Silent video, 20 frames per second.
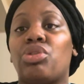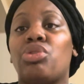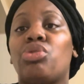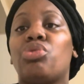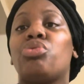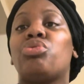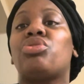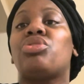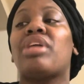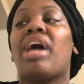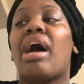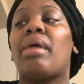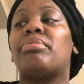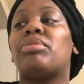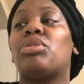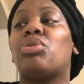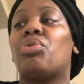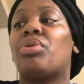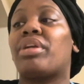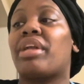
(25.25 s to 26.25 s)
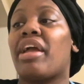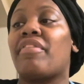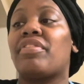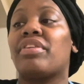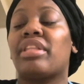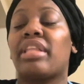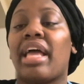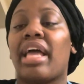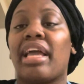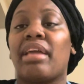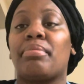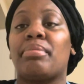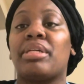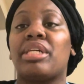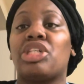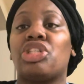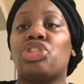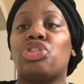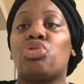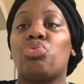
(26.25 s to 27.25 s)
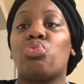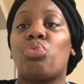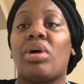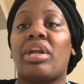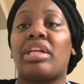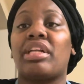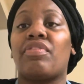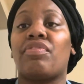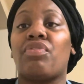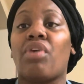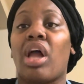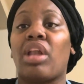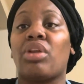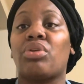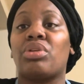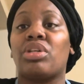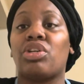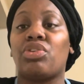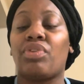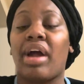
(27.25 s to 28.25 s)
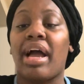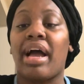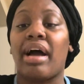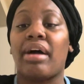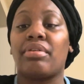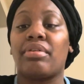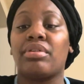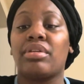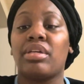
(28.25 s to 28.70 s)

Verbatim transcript: You stopped doing everything because you wanted to follow the crowd